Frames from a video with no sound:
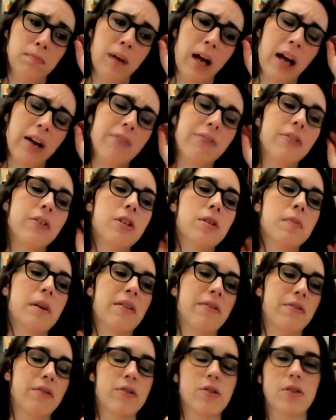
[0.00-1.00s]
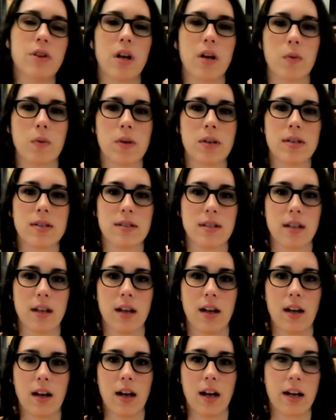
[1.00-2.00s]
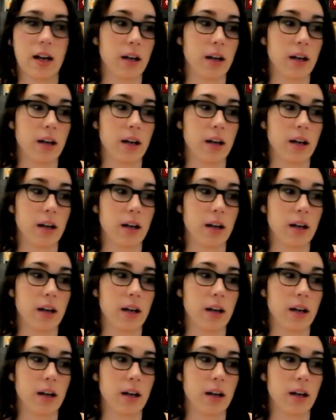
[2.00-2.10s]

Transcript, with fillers: At first, my first thought was I